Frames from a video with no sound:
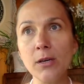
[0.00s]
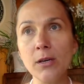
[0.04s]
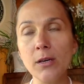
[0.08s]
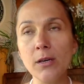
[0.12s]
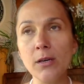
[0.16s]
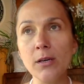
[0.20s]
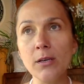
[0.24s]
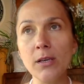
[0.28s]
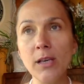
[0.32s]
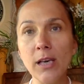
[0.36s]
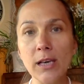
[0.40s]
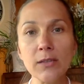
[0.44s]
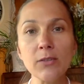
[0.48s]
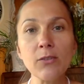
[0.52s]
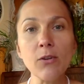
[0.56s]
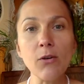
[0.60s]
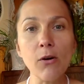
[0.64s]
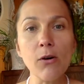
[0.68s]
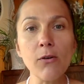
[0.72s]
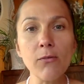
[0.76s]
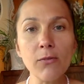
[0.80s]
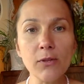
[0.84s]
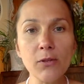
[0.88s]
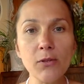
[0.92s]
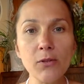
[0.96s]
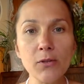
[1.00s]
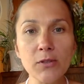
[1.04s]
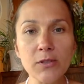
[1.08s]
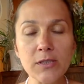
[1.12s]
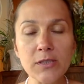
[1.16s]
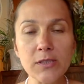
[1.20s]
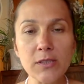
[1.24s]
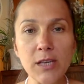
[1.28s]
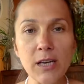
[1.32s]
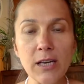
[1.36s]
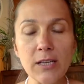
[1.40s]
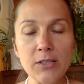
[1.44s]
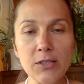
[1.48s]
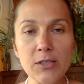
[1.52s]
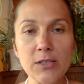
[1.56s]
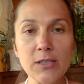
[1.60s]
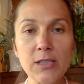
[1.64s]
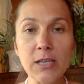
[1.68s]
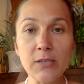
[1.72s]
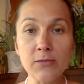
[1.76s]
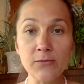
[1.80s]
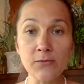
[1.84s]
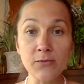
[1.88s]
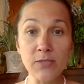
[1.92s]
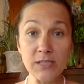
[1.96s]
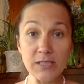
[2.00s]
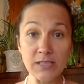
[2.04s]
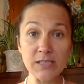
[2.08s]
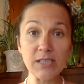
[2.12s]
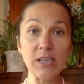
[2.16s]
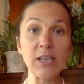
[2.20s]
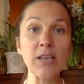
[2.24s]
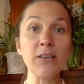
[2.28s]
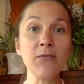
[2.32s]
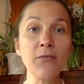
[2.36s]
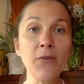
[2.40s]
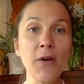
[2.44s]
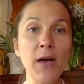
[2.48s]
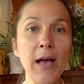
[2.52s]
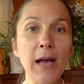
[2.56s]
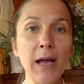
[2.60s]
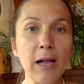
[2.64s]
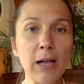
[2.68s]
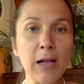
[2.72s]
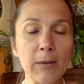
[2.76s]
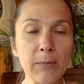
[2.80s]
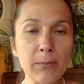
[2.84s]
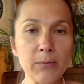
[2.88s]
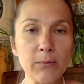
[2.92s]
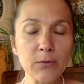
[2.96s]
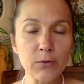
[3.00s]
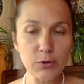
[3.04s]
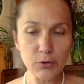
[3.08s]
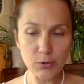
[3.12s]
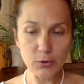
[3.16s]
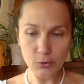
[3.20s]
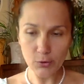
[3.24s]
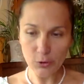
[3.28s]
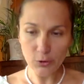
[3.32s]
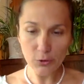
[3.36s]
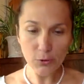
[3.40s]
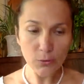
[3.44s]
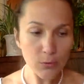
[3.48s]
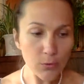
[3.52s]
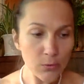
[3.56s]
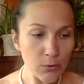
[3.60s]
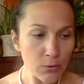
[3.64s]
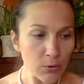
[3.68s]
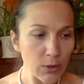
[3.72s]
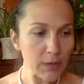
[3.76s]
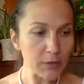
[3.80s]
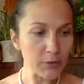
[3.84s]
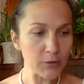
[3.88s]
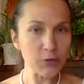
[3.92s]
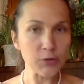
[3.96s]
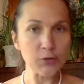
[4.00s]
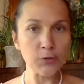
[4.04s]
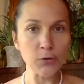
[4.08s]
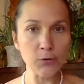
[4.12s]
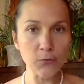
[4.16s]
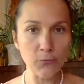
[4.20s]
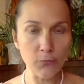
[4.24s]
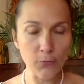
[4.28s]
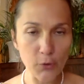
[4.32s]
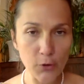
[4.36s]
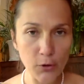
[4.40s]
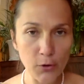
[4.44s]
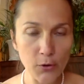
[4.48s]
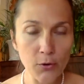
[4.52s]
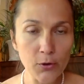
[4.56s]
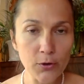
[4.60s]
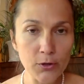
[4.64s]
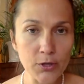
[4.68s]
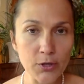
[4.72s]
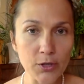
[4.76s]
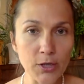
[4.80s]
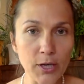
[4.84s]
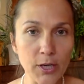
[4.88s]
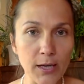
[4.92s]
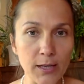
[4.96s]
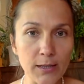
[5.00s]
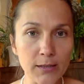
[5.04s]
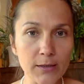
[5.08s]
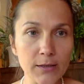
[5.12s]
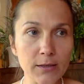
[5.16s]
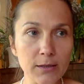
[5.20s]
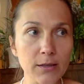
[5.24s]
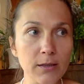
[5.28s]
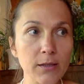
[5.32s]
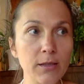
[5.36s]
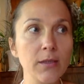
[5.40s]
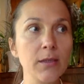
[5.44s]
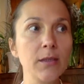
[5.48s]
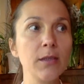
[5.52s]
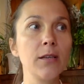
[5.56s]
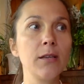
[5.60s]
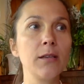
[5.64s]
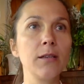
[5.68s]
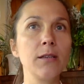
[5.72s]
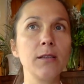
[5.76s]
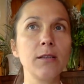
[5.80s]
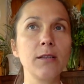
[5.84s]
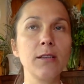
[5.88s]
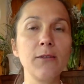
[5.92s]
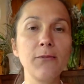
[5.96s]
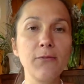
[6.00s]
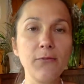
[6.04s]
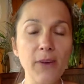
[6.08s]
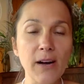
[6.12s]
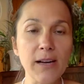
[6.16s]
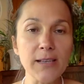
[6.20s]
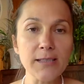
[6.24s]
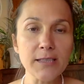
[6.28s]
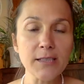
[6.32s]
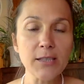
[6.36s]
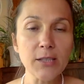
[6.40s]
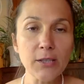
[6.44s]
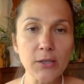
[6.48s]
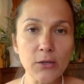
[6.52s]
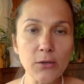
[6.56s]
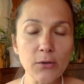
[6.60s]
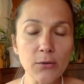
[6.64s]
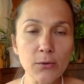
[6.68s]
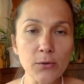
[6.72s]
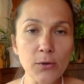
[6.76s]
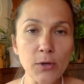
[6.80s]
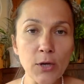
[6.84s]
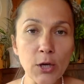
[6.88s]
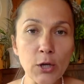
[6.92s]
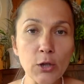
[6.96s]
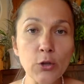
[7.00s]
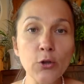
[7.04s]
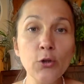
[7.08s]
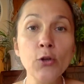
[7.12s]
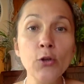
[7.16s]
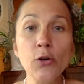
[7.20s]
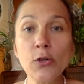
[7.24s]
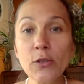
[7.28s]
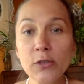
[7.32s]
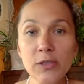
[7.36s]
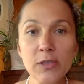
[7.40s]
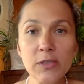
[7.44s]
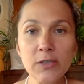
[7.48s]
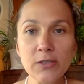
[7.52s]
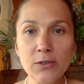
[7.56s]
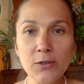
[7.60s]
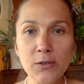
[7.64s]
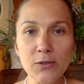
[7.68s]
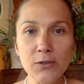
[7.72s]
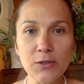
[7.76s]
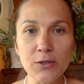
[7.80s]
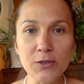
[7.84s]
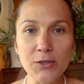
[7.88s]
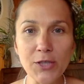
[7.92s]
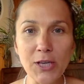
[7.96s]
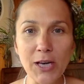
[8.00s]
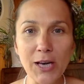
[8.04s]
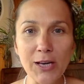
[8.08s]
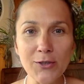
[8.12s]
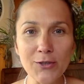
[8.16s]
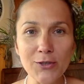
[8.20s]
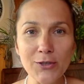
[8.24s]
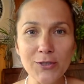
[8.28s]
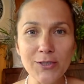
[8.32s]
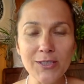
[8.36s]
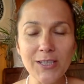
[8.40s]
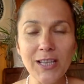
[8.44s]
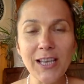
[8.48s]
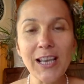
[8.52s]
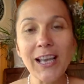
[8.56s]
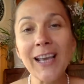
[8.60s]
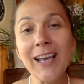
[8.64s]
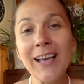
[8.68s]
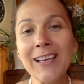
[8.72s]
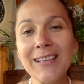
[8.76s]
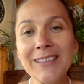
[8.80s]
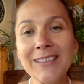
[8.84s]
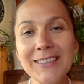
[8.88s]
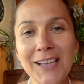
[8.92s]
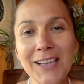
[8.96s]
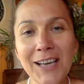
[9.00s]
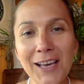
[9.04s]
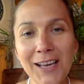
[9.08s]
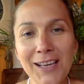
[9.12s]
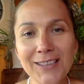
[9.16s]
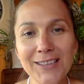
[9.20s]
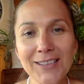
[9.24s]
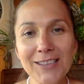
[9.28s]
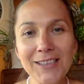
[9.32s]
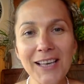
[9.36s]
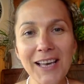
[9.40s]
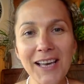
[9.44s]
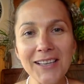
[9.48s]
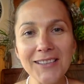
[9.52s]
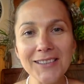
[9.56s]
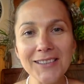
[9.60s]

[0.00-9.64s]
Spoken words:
get over those stages and receive help to you and to for your child, the faster you notice those changes, the easier it gets.